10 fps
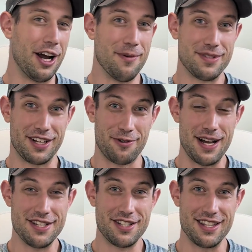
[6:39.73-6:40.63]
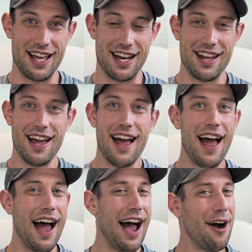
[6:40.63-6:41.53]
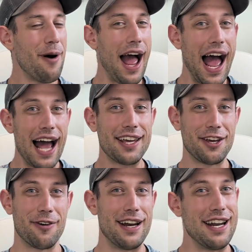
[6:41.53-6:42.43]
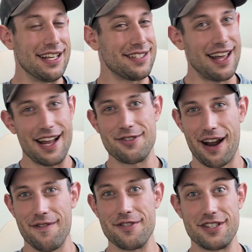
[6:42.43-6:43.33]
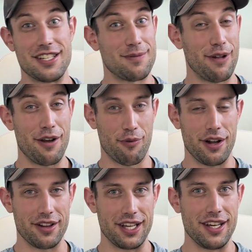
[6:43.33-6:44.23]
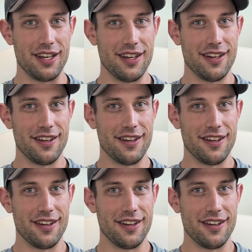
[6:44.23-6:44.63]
here comes the question then. How accurate is that driver's display really?